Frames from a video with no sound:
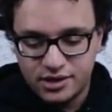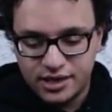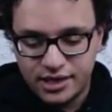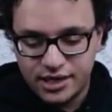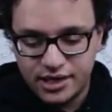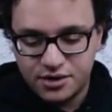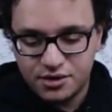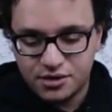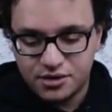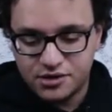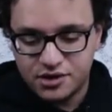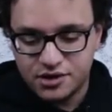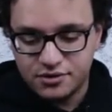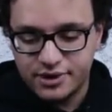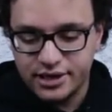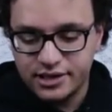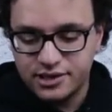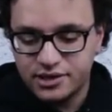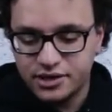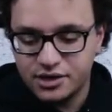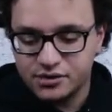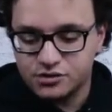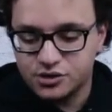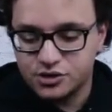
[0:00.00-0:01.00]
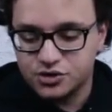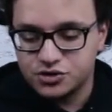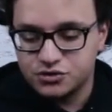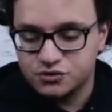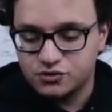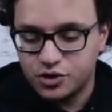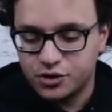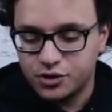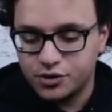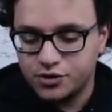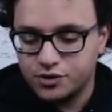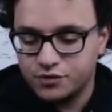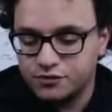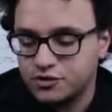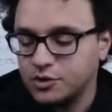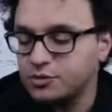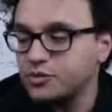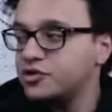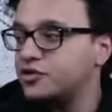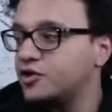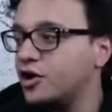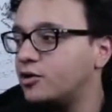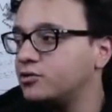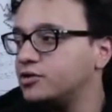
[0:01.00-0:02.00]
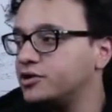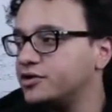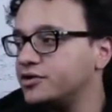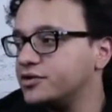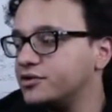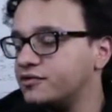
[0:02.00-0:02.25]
and are directly across the road from the Dolan